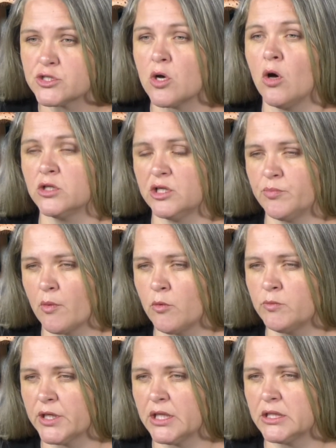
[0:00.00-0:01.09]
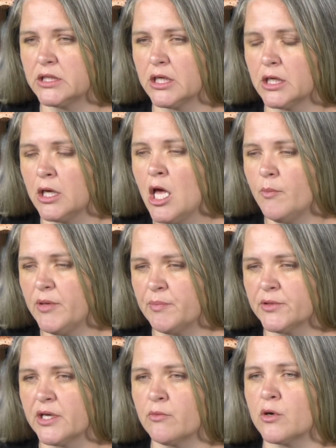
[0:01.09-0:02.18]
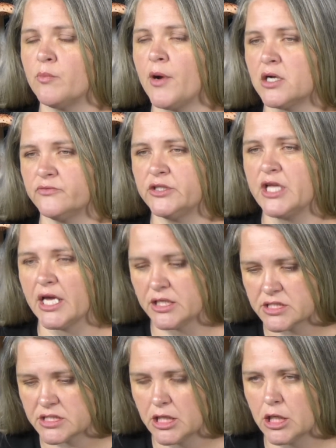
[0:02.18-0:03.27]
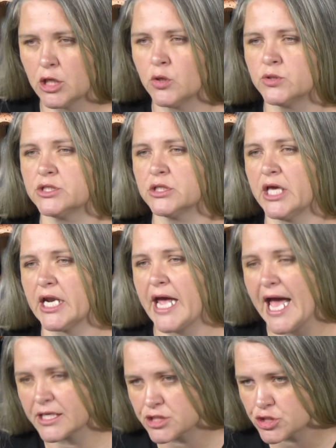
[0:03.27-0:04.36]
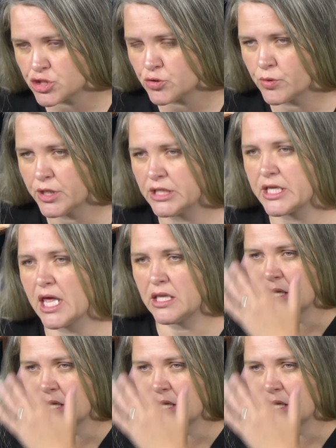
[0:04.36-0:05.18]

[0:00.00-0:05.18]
So only probably the people that were a part of the dynasty could get access to it, and